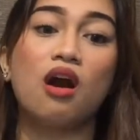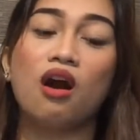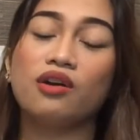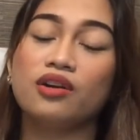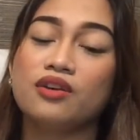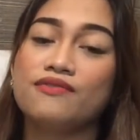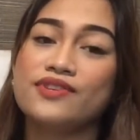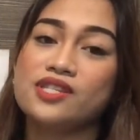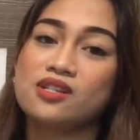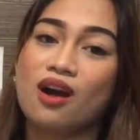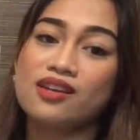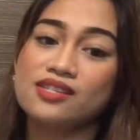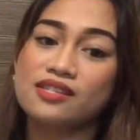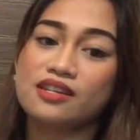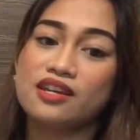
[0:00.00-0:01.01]
odor,
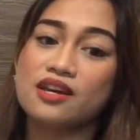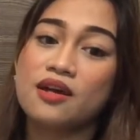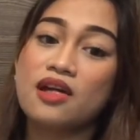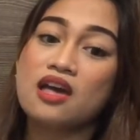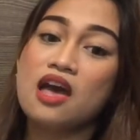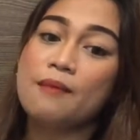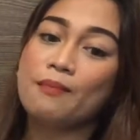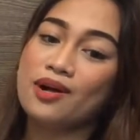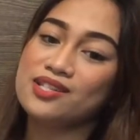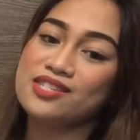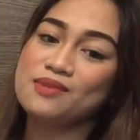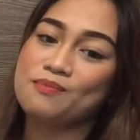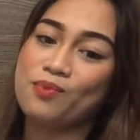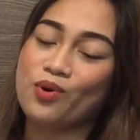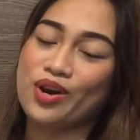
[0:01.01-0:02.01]
viscosity,
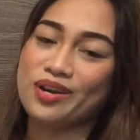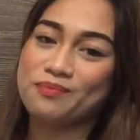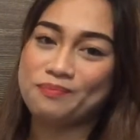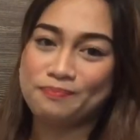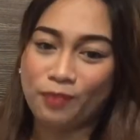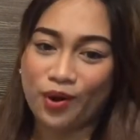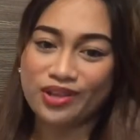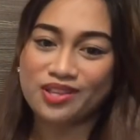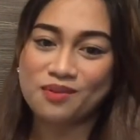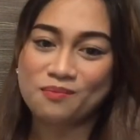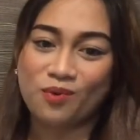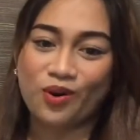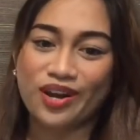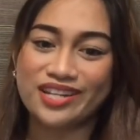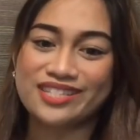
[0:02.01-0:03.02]
melting point, boiling
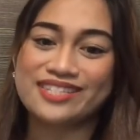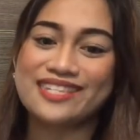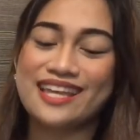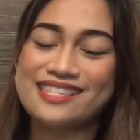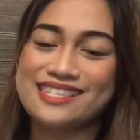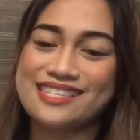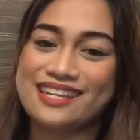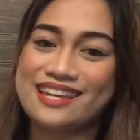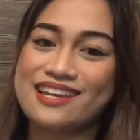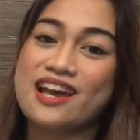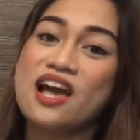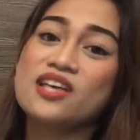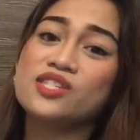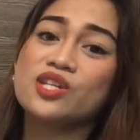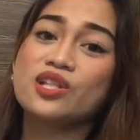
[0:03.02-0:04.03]
point, density,
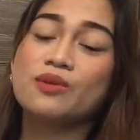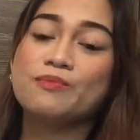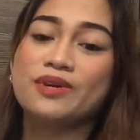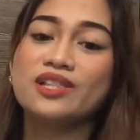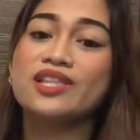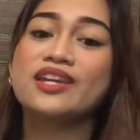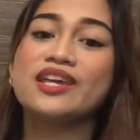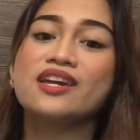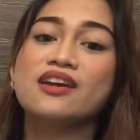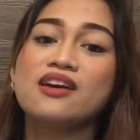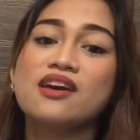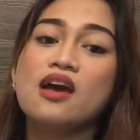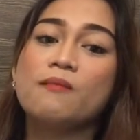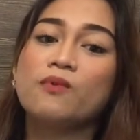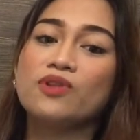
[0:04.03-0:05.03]
solubility,
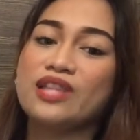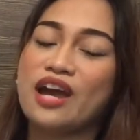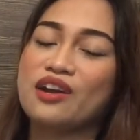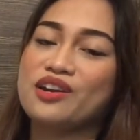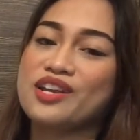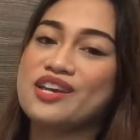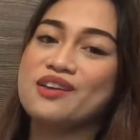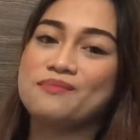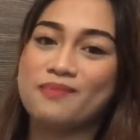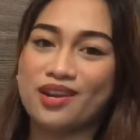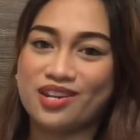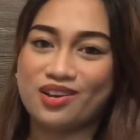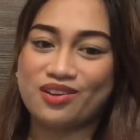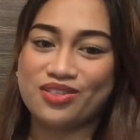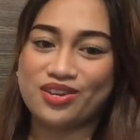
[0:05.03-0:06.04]
polarity, and
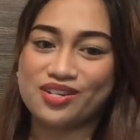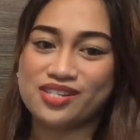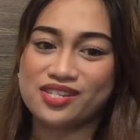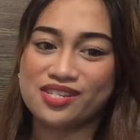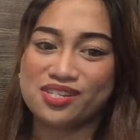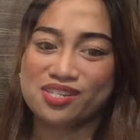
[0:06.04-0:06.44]
many others.